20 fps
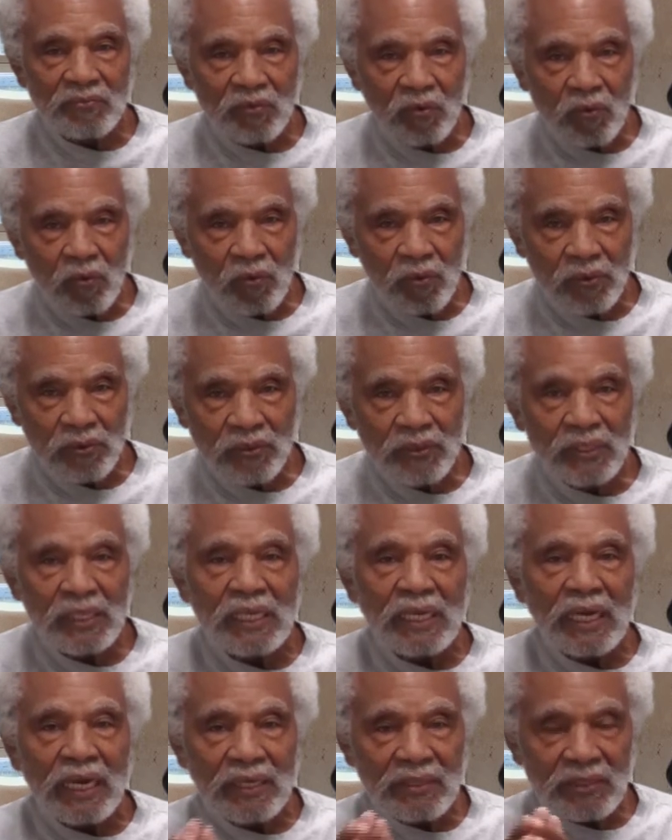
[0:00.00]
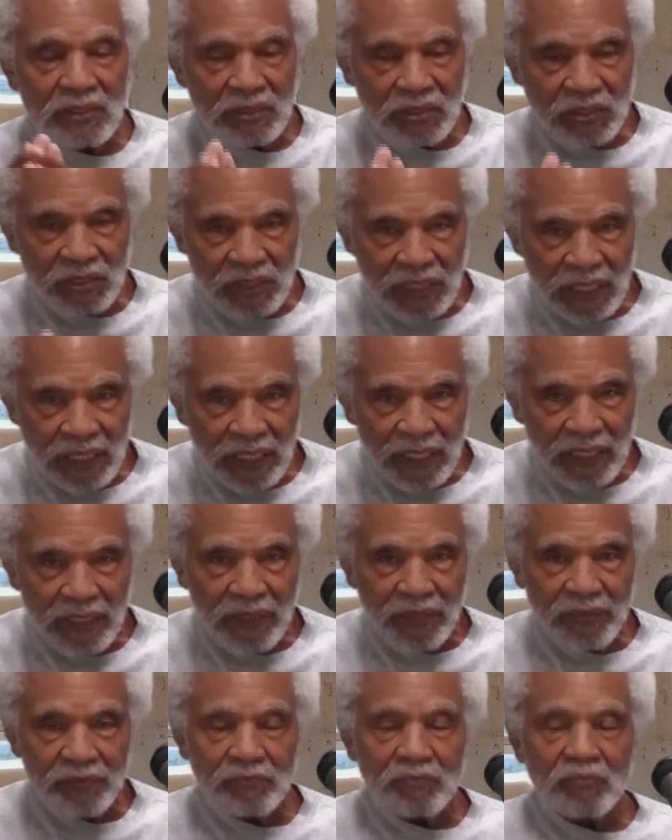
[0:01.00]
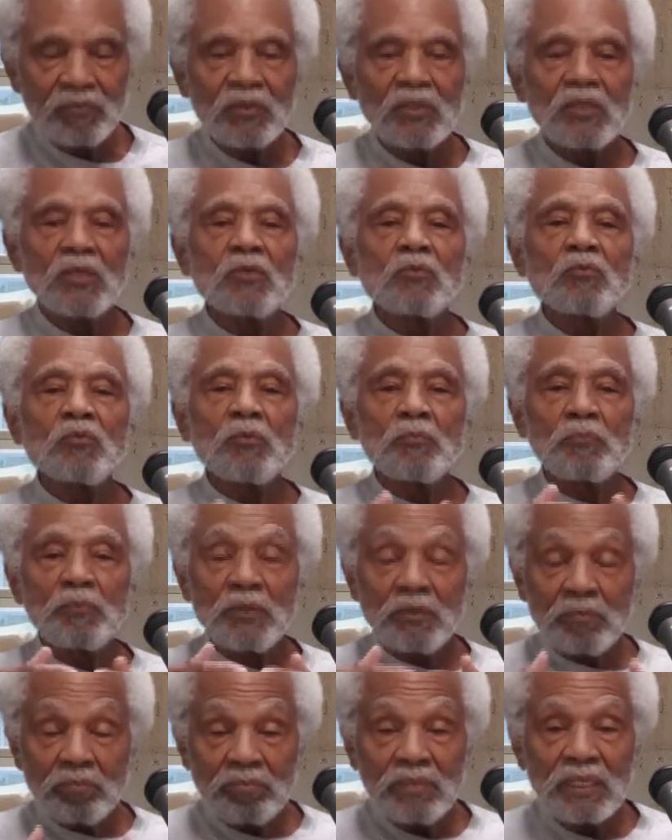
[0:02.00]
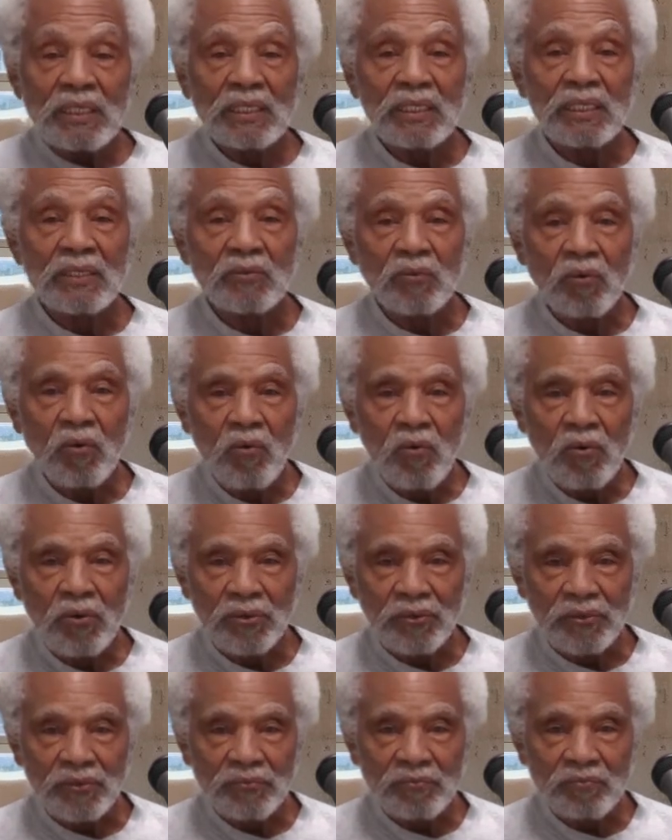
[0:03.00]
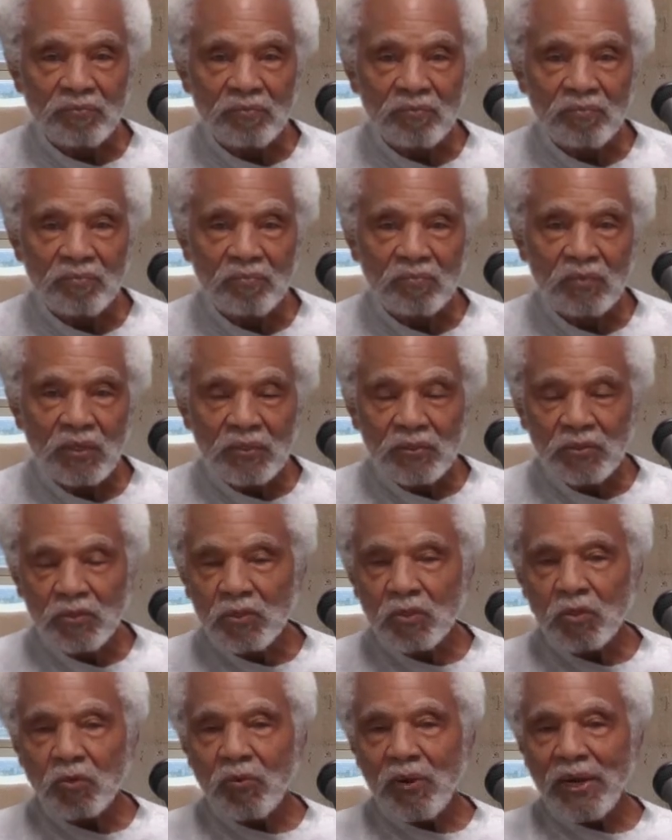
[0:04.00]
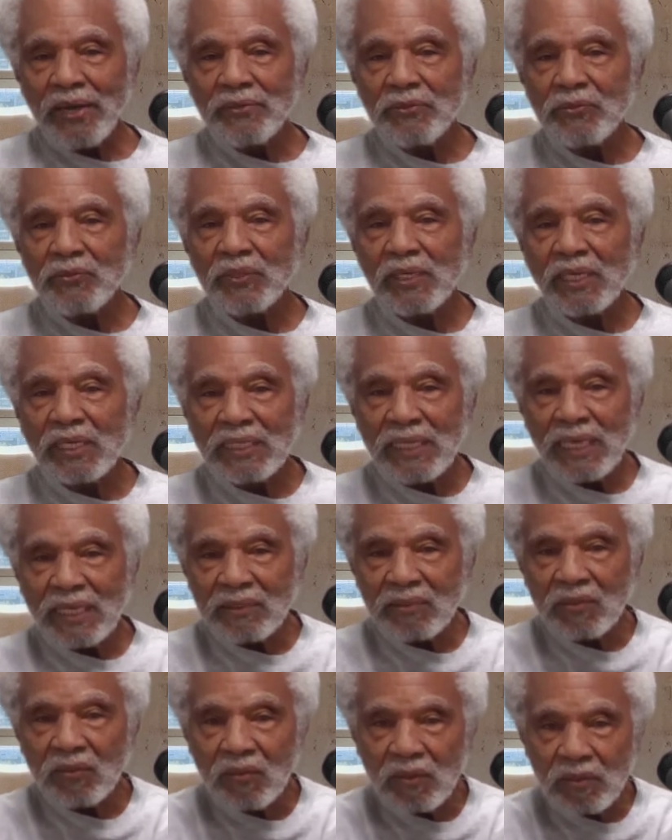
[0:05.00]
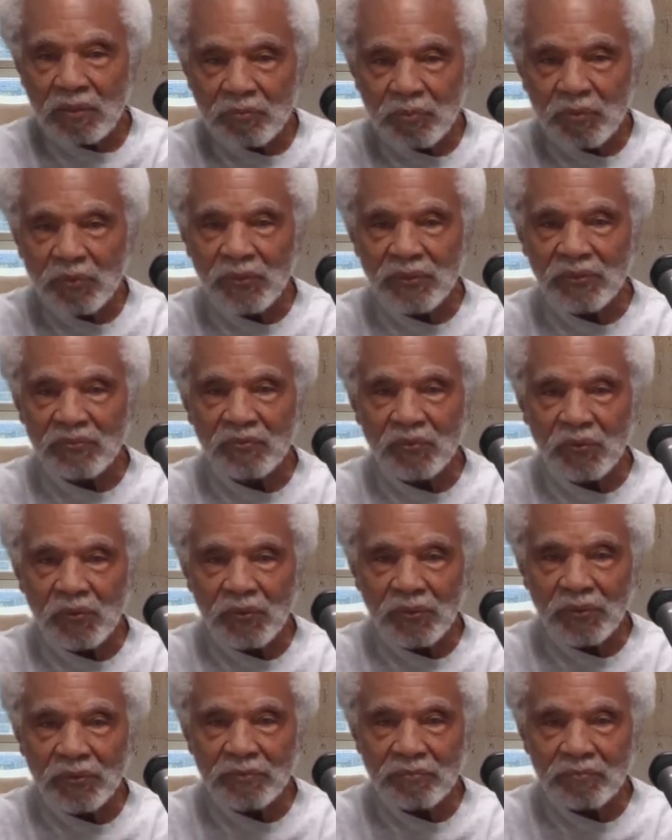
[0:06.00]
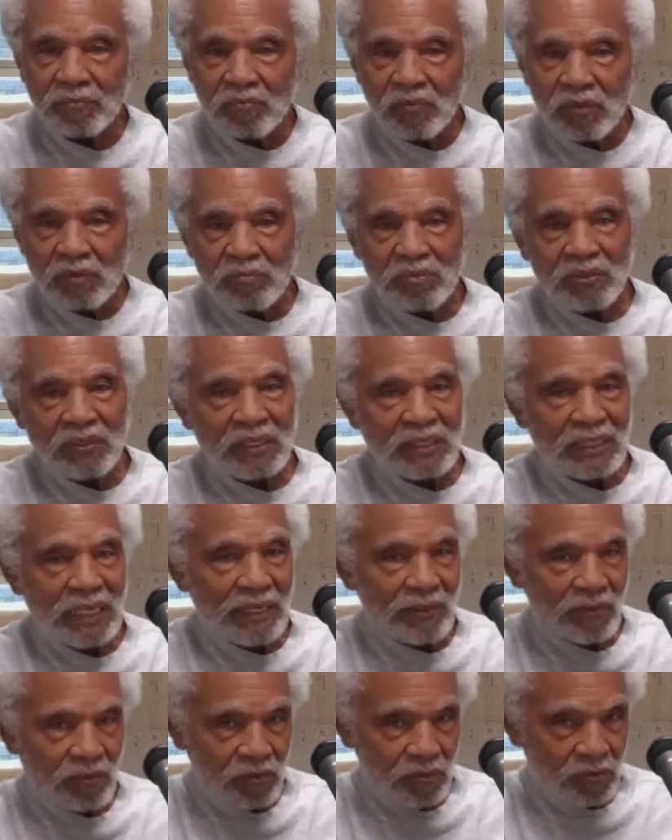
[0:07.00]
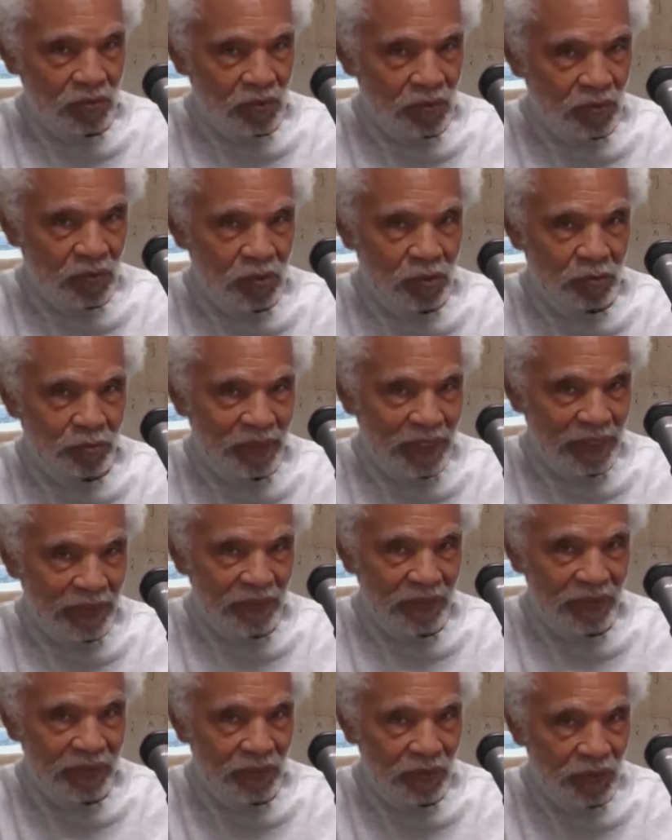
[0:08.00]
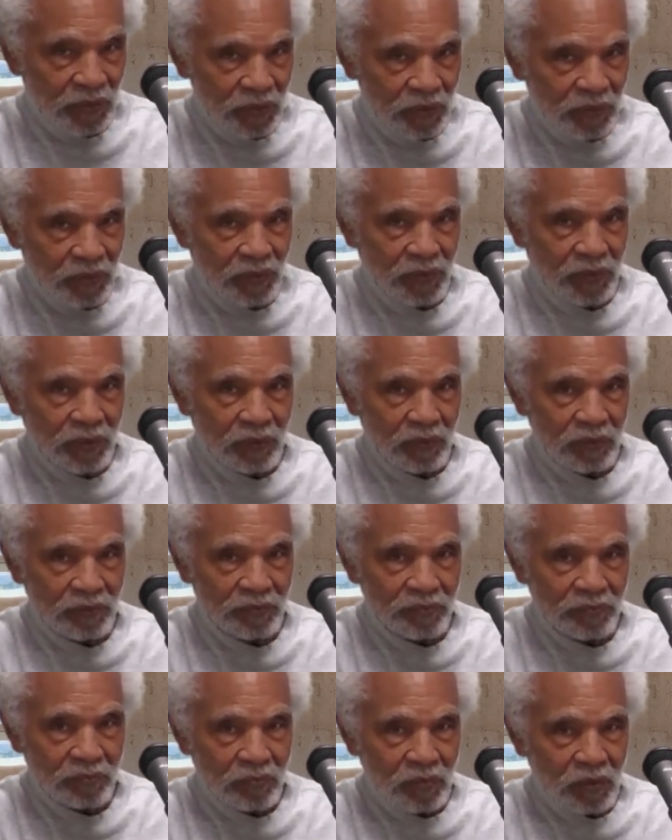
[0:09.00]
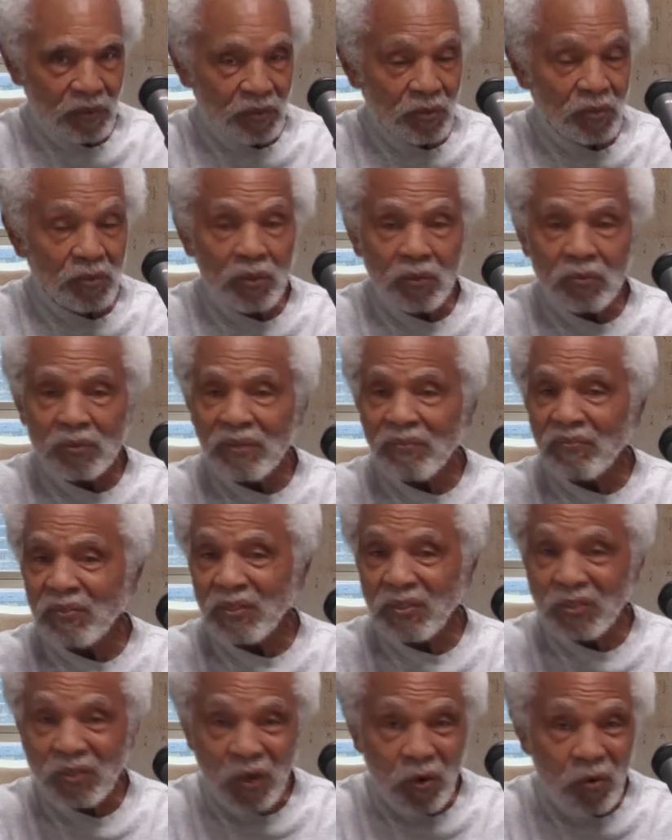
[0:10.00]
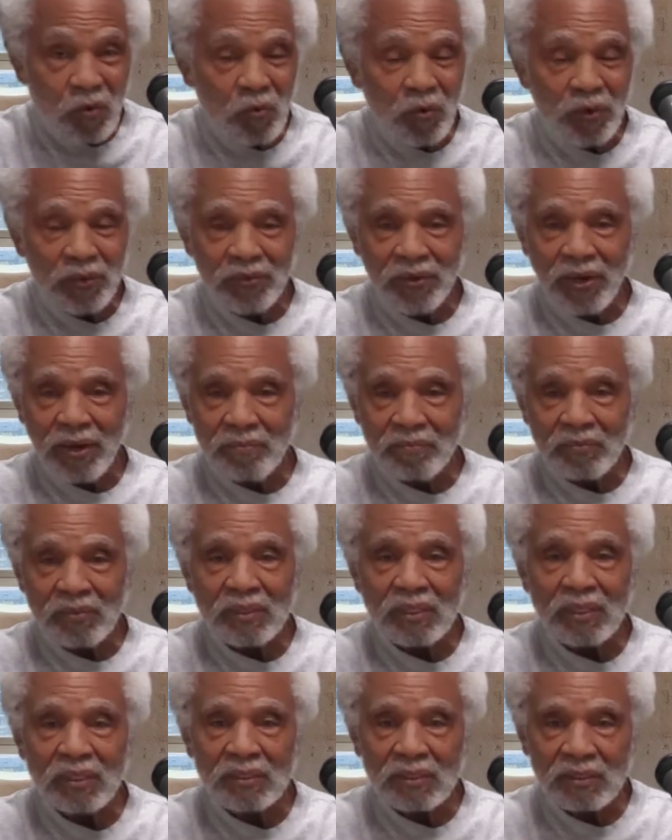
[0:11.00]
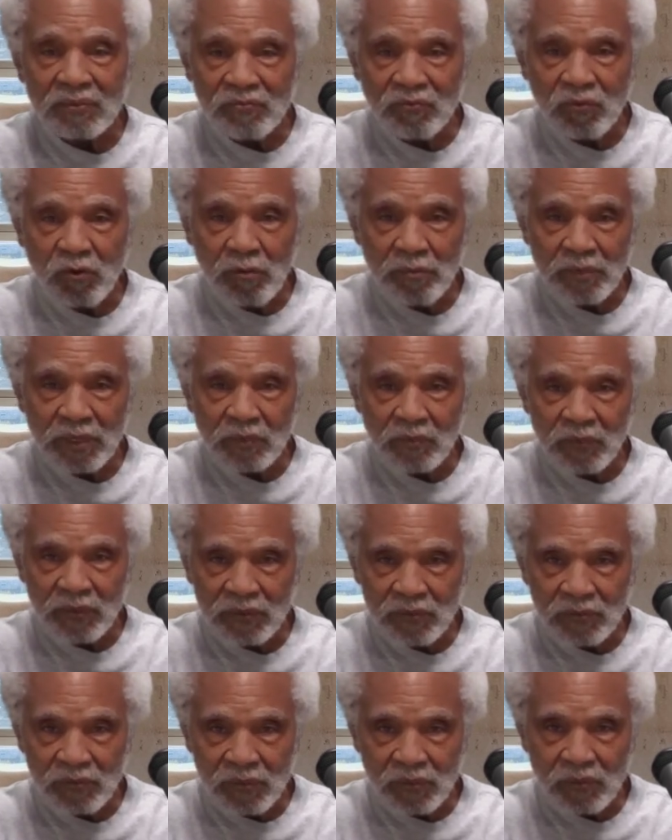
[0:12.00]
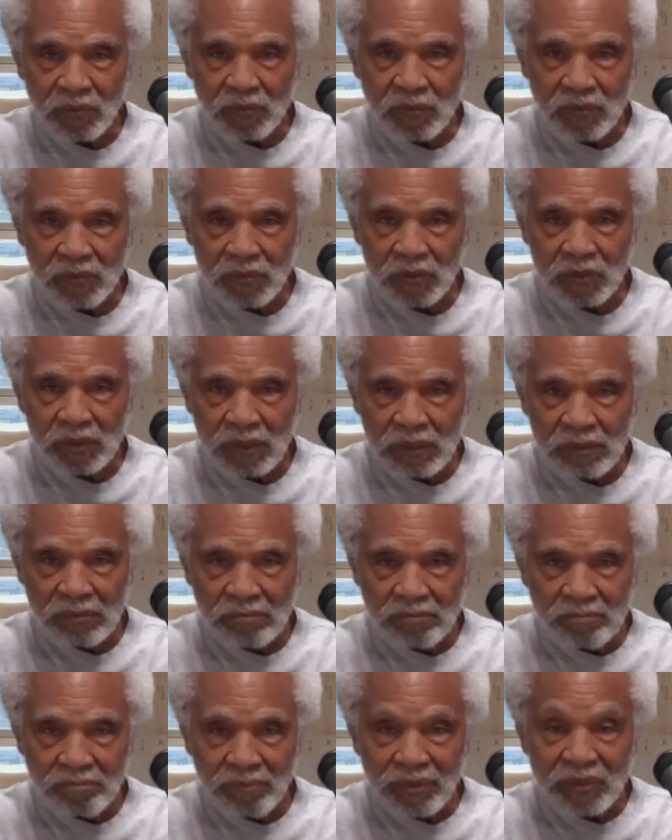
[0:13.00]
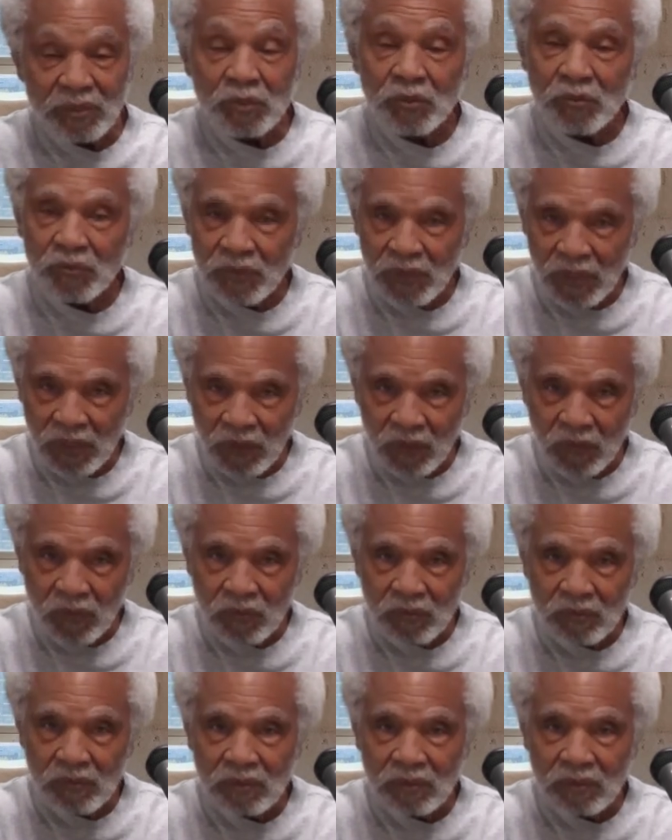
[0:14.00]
order and the chair will put me in order. You know why you cannot call a point of order? Because I know the rules better than you do. You don't even know whether I'm in conformity with the rules, but you know,